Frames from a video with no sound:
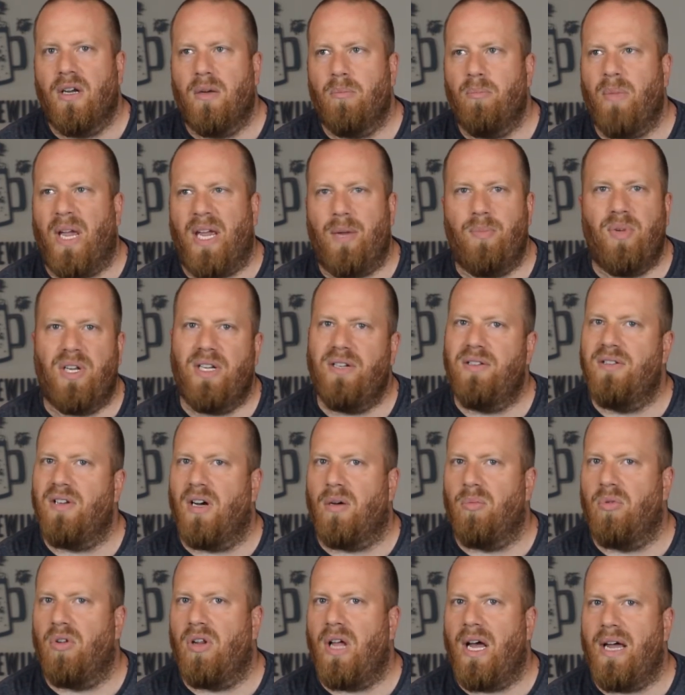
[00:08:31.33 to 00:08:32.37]
maybe
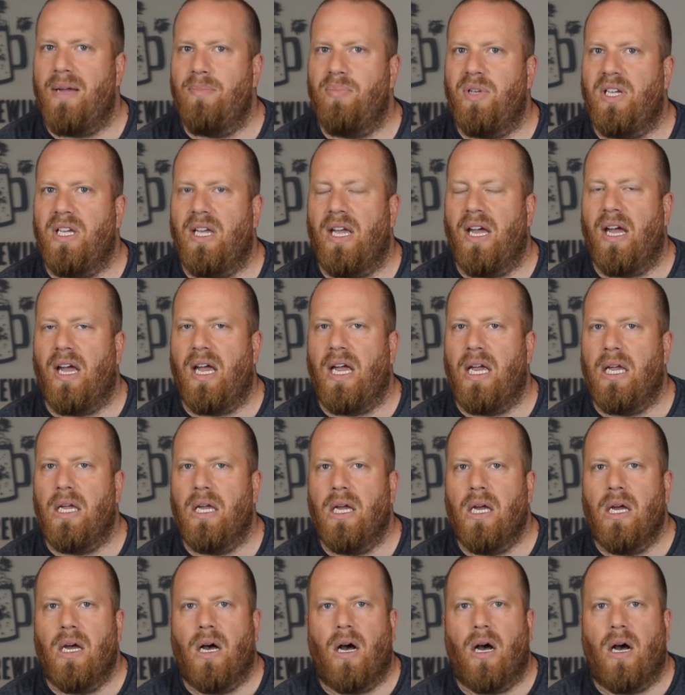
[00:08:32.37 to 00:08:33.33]
double I P A,